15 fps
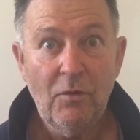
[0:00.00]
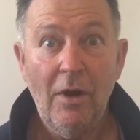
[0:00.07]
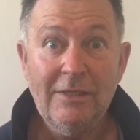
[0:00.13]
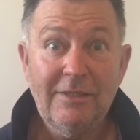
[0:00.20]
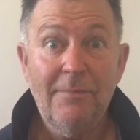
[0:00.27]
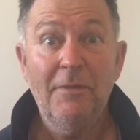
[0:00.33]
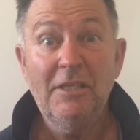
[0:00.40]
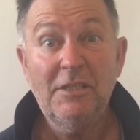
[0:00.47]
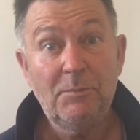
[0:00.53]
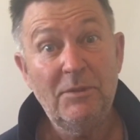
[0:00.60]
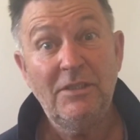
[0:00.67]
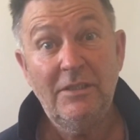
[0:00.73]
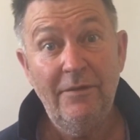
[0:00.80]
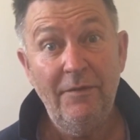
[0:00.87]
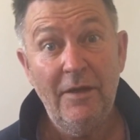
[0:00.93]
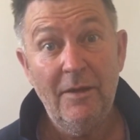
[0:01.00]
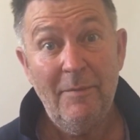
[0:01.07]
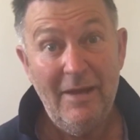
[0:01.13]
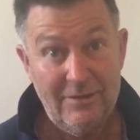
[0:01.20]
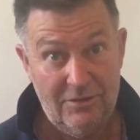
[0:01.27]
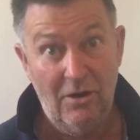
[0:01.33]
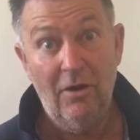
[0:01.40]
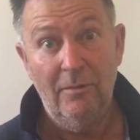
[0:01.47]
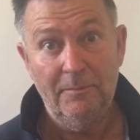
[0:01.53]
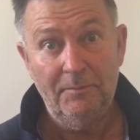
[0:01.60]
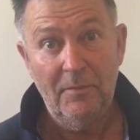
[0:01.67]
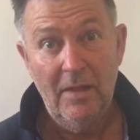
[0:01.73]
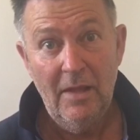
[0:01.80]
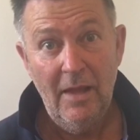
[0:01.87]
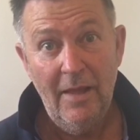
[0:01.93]
Write something specific about Tom,
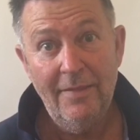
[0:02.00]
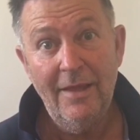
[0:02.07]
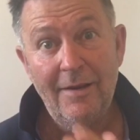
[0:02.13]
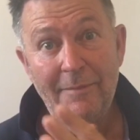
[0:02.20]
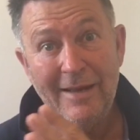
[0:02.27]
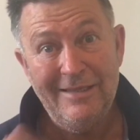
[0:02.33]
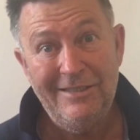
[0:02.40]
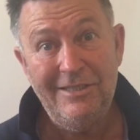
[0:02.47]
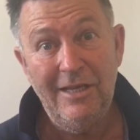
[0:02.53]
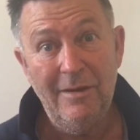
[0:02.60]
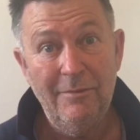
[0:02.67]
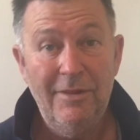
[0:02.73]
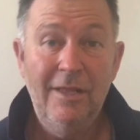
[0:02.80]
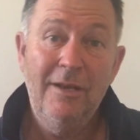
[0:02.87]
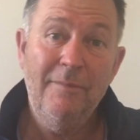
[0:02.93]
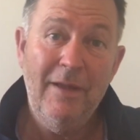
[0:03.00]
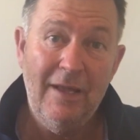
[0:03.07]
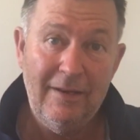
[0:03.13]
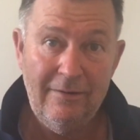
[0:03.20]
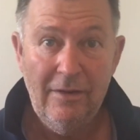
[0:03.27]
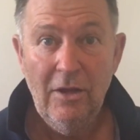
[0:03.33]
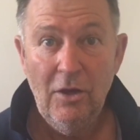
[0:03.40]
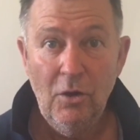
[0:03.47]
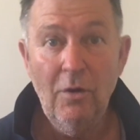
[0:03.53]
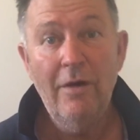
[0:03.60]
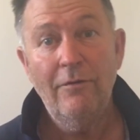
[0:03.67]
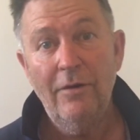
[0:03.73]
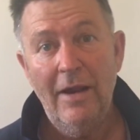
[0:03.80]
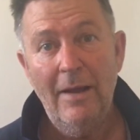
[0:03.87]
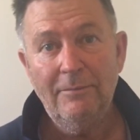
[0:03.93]
and then about Jim, and then about
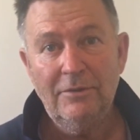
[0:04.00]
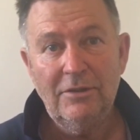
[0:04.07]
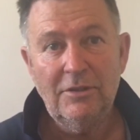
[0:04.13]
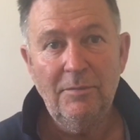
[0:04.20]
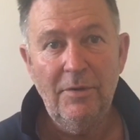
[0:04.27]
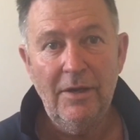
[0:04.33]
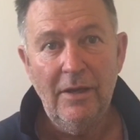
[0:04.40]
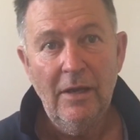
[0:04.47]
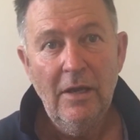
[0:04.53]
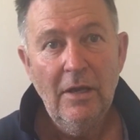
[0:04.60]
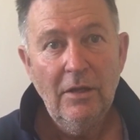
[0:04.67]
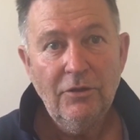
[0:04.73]
whoever it happens to be.